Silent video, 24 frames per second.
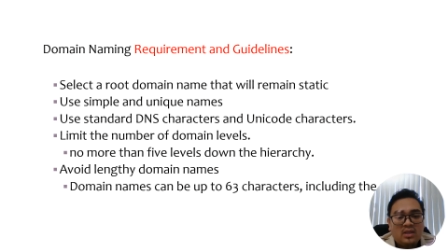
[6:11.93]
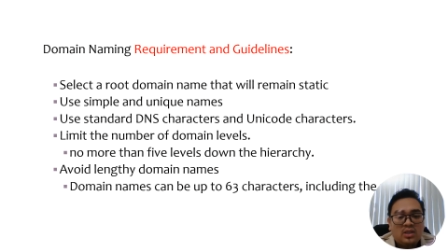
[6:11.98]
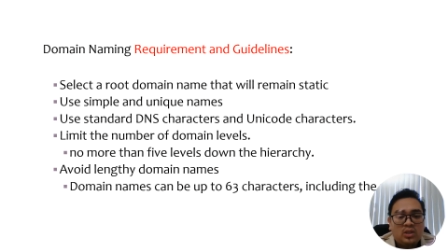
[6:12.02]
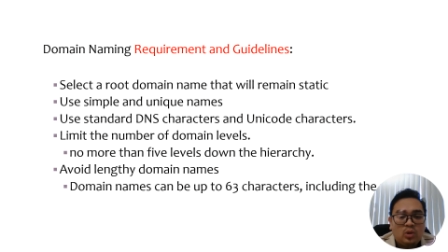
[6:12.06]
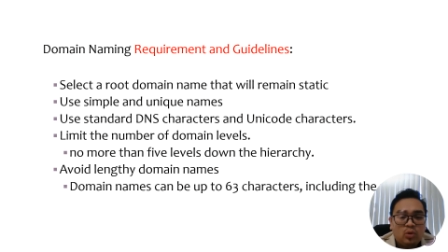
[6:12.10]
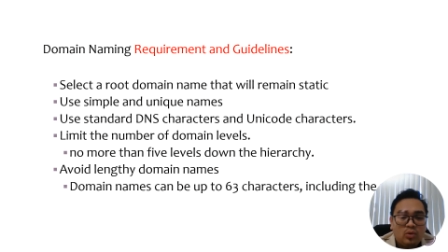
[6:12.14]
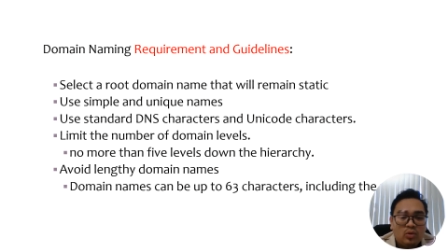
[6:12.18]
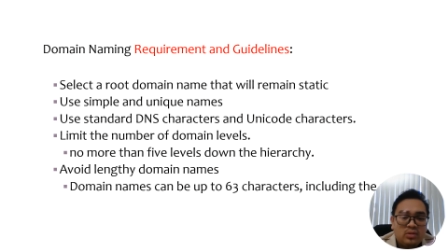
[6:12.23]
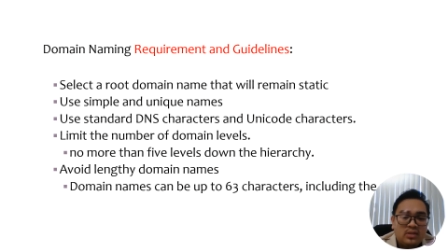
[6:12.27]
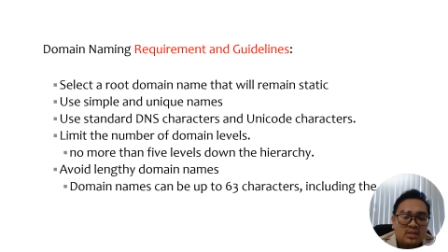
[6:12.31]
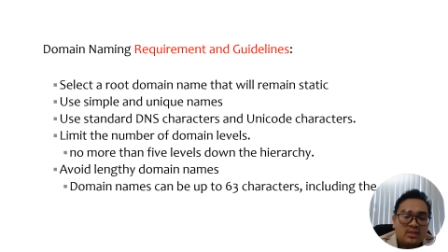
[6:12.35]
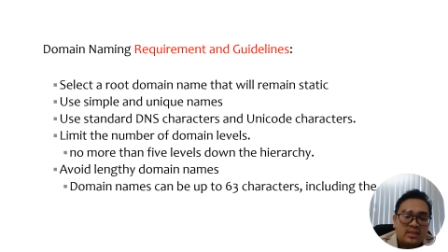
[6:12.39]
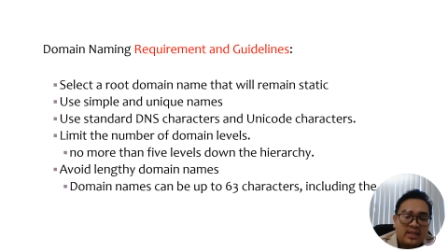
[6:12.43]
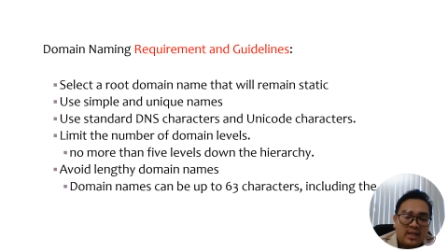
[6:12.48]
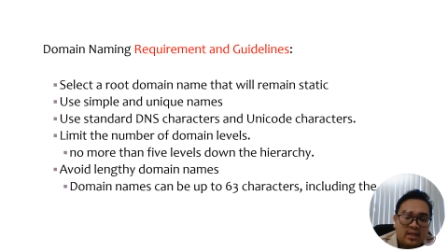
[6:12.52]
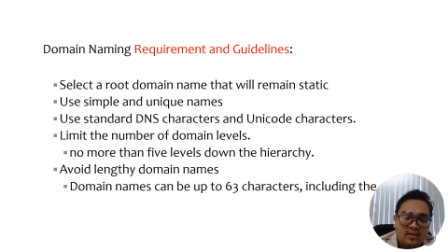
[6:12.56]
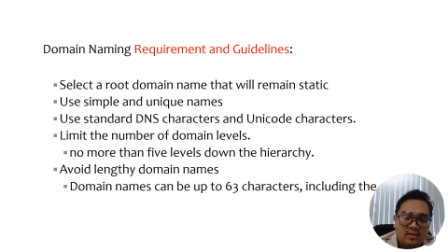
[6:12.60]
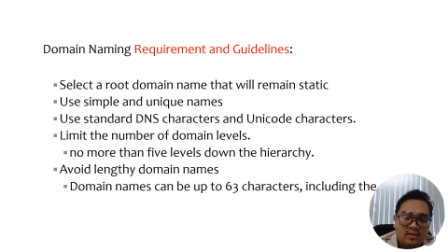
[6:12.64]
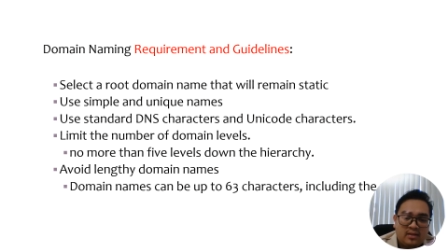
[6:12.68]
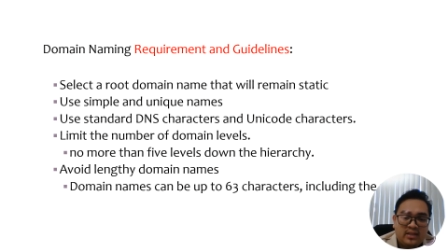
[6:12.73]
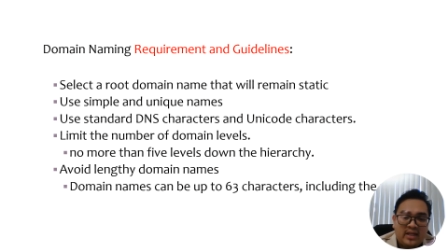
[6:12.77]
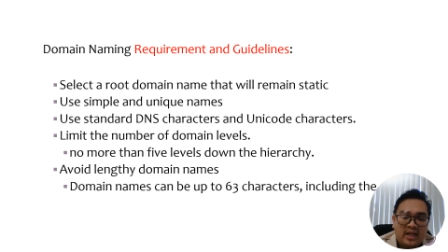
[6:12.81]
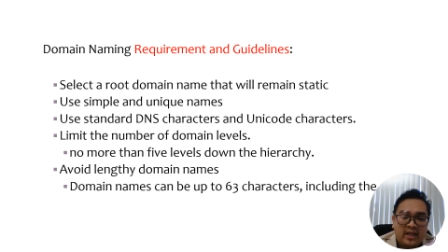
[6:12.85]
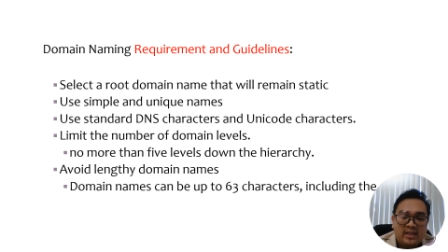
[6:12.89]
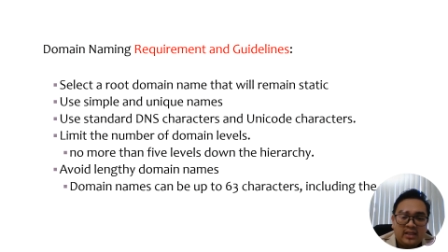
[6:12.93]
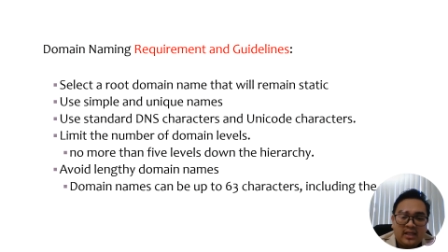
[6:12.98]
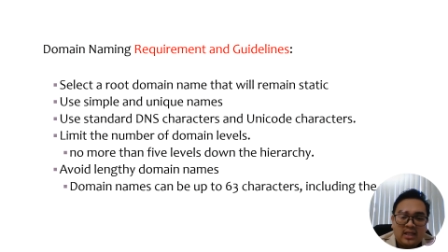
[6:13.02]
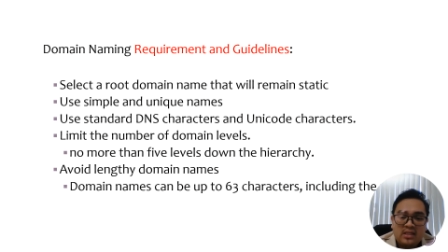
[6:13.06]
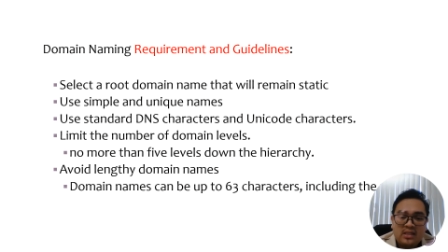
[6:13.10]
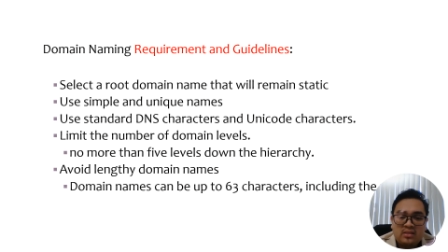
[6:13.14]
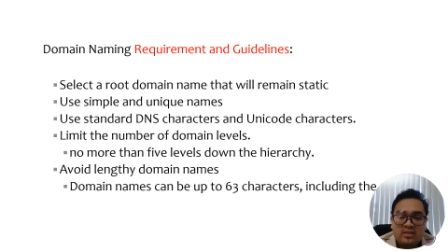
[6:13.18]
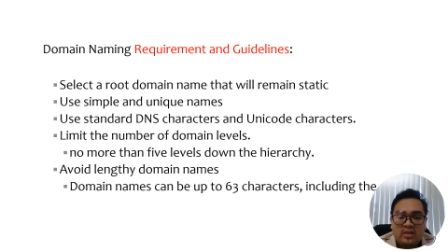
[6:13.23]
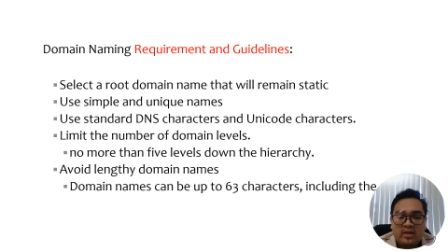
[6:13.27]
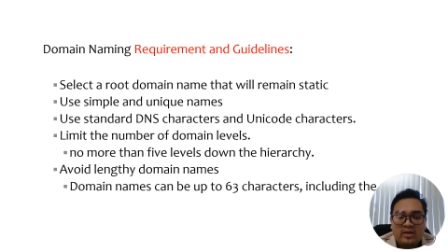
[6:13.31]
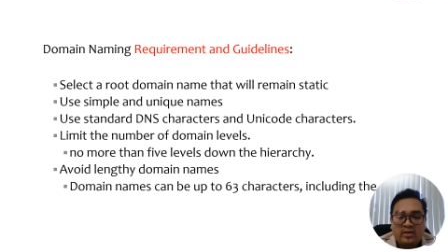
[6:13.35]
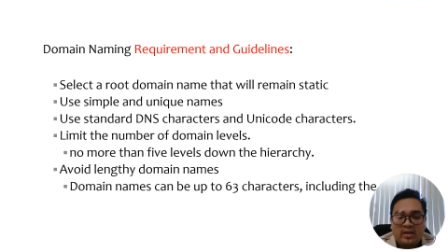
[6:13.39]
use a standard
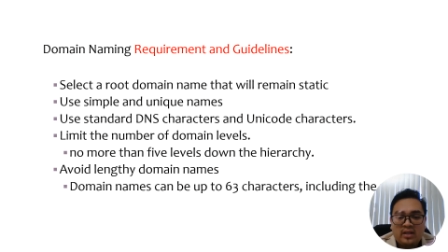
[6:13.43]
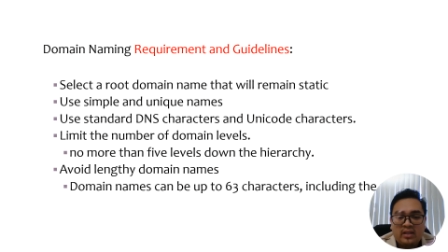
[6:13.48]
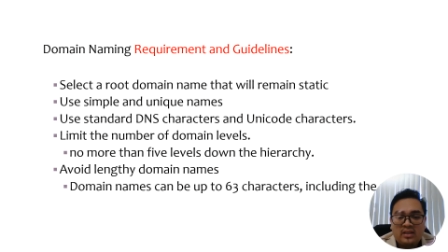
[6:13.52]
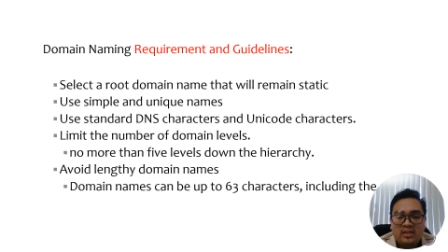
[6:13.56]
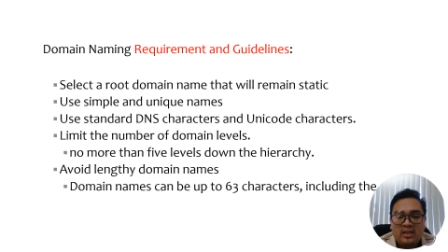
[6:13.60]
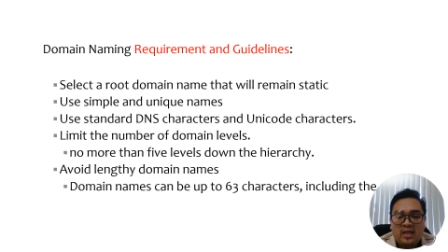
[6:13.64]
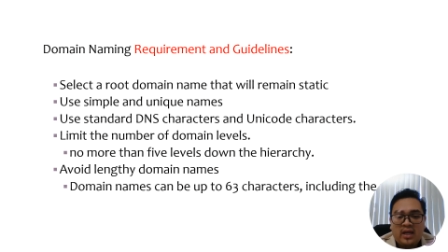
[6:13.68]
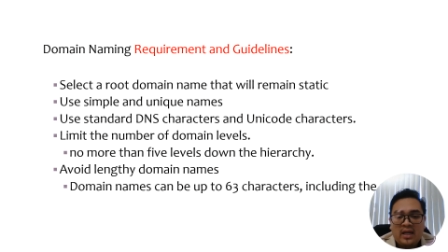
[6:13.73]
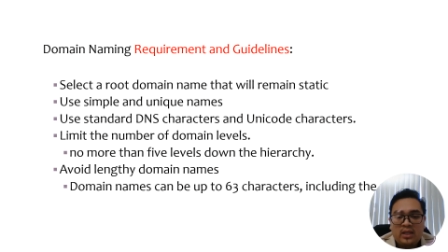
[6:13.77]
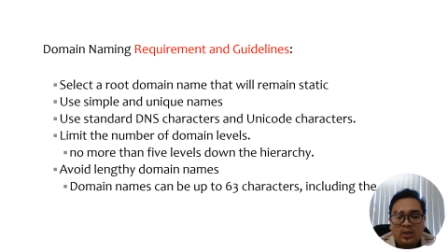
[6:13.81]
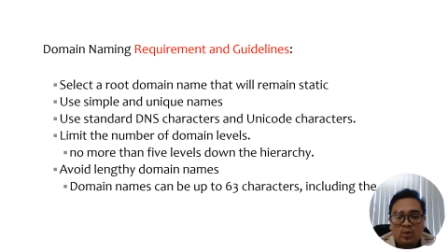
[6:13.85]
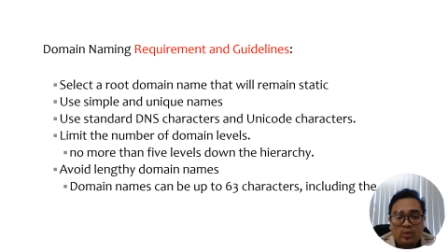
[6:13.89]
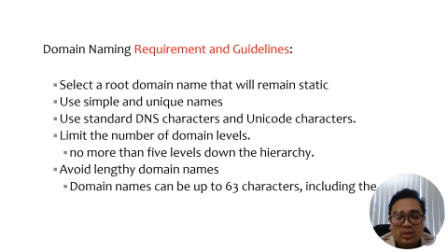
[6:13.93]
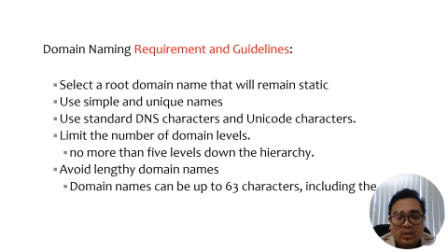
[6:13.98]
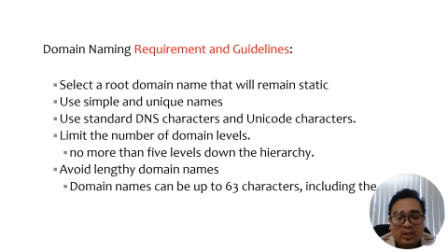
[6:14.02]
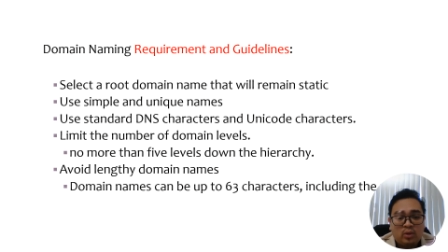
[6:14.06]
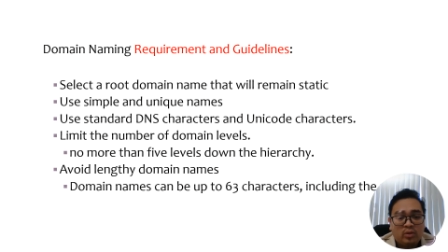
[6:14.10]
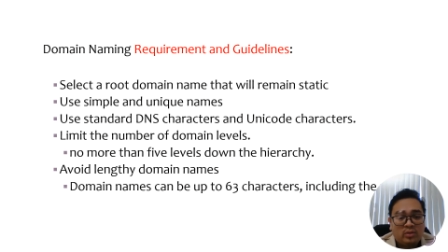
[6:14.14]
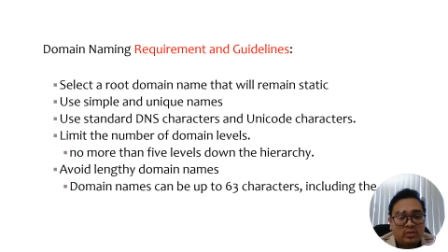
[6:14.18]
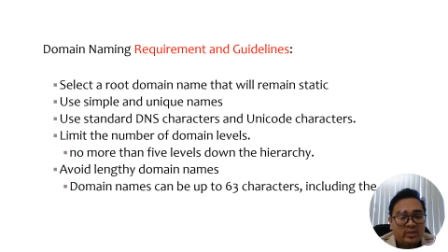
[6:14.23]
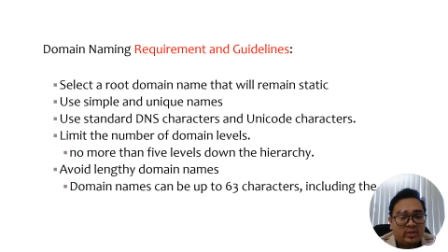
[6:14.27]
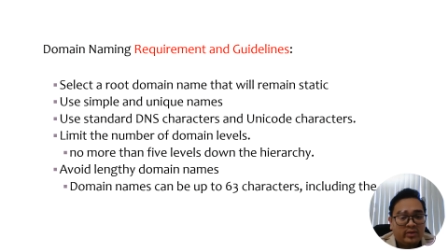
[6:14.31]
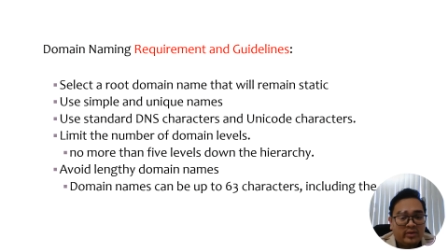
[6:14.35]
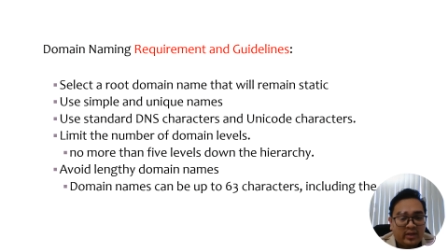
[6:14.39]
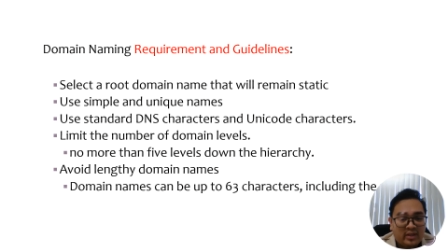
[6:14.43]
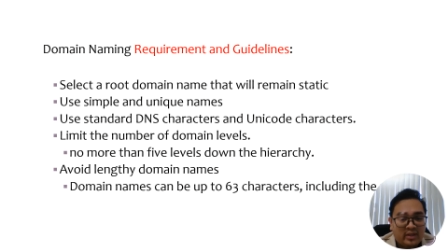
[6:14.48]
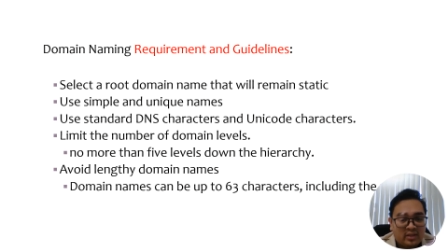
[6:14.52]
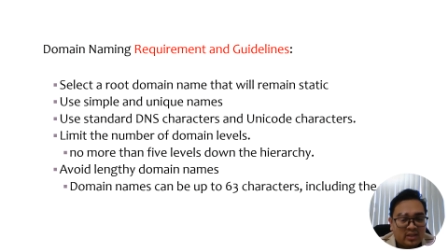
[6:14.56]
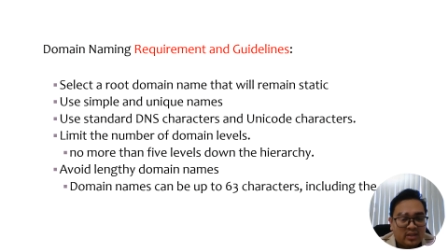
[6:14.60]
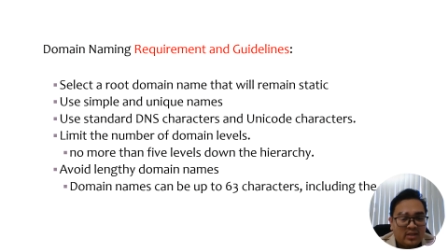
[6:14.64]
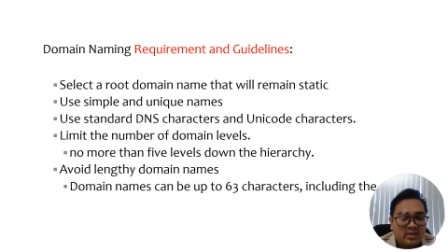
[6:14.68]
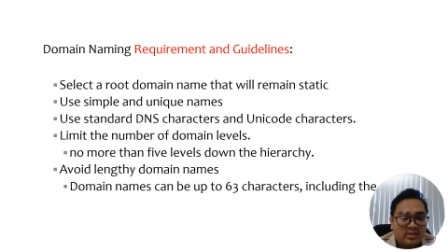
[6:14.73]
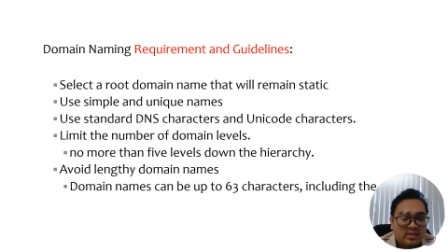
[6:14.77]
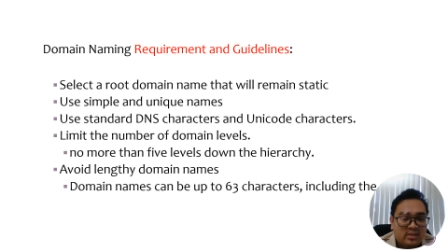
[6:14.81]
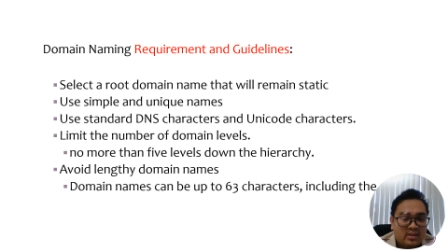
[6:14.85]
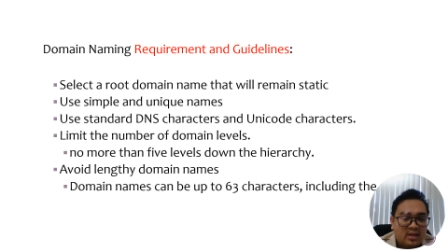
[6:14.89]
DNS character and Unicode
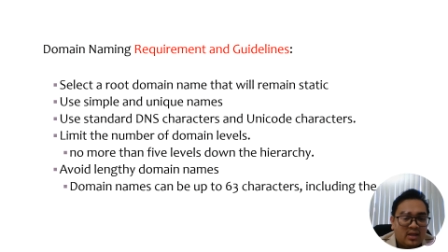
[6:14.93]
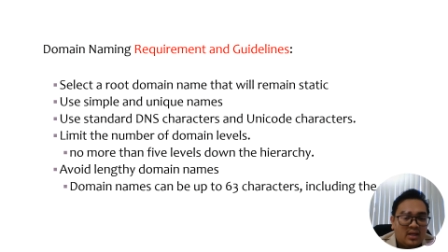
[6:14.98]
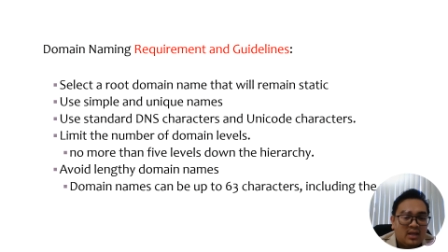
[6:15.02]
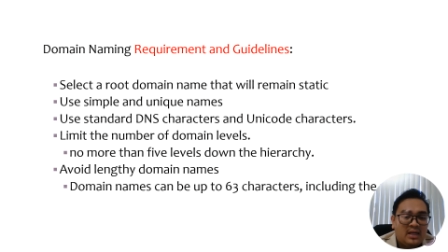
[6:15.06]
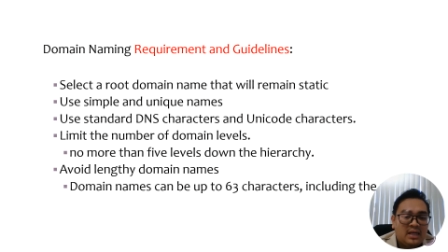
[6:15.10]
characters,